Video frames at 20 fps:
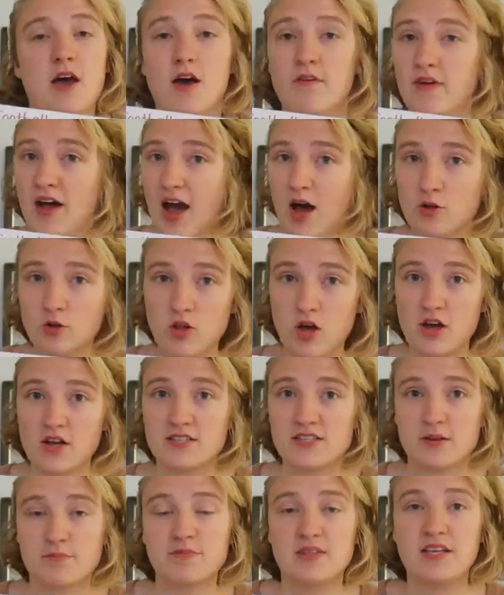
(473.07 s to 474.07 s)
of how long
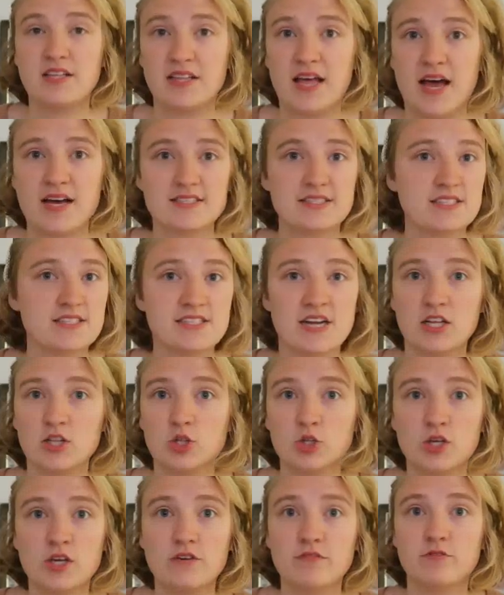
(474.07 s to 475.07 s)
something lasts. It's
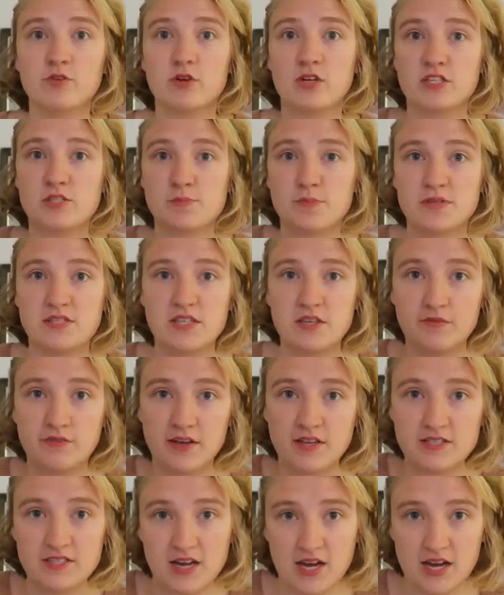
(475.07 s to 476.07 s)
not looking for a
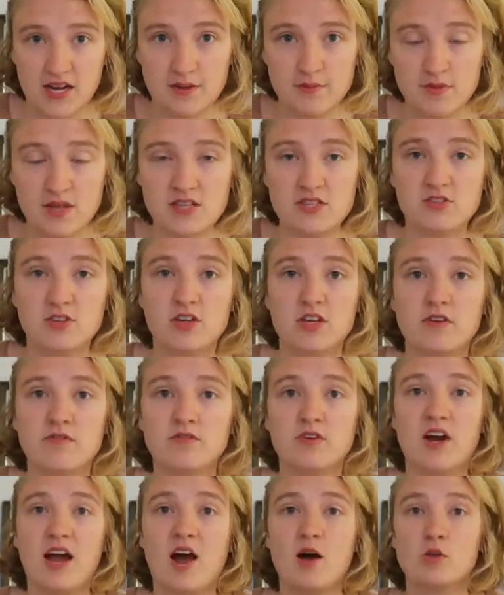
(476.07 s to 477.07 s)
specific time, it's looking
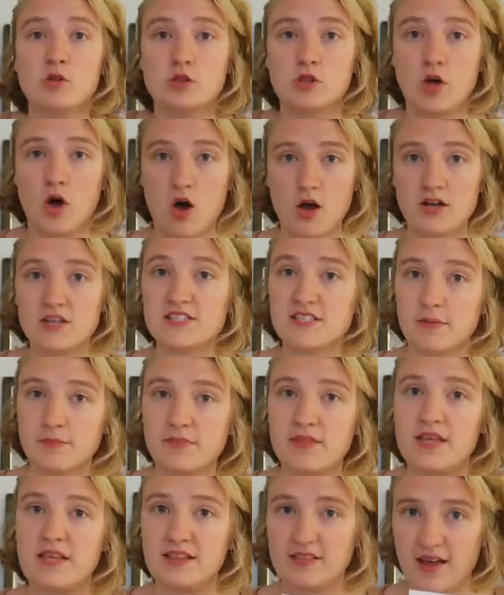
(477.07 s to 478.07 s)
for how long
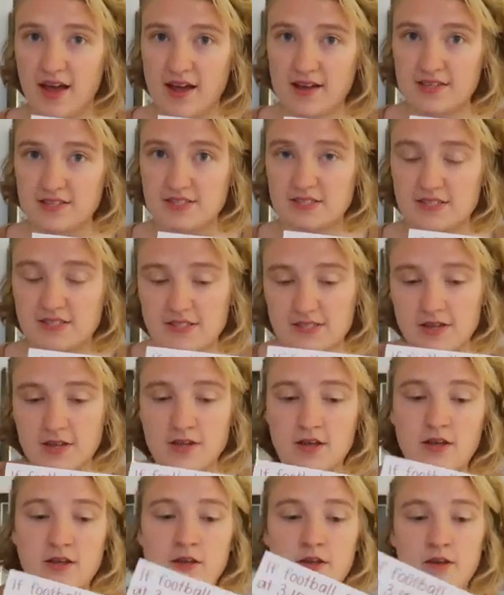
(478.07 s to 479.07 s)
something lasts.
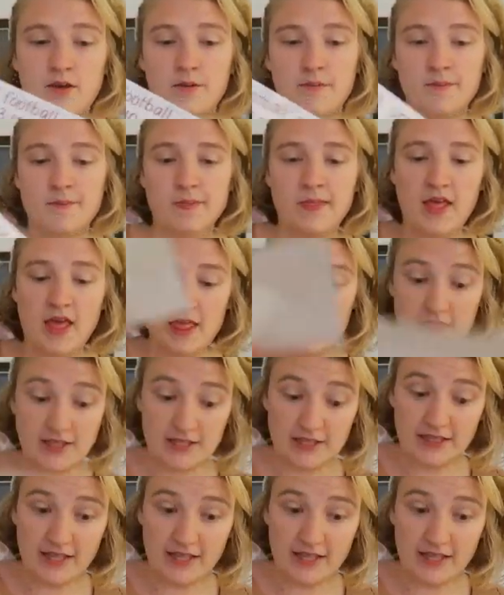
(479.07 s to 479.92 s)
The